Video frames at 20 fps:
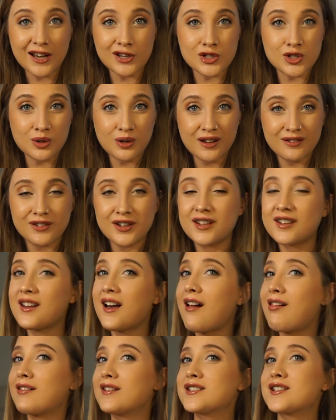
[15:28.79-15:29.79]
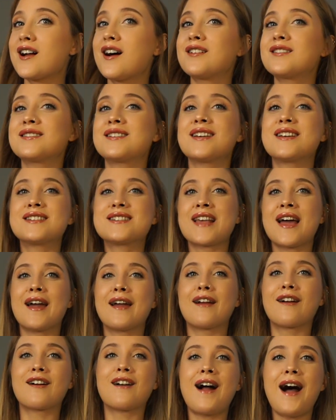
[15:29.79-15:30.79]
I do have good knowledge on is
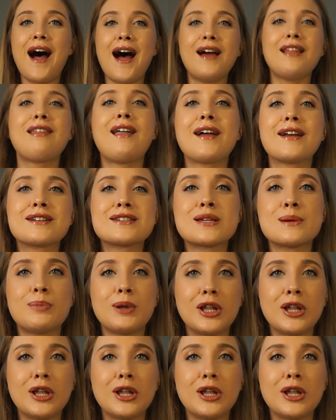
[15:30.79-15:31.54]
hair. I like to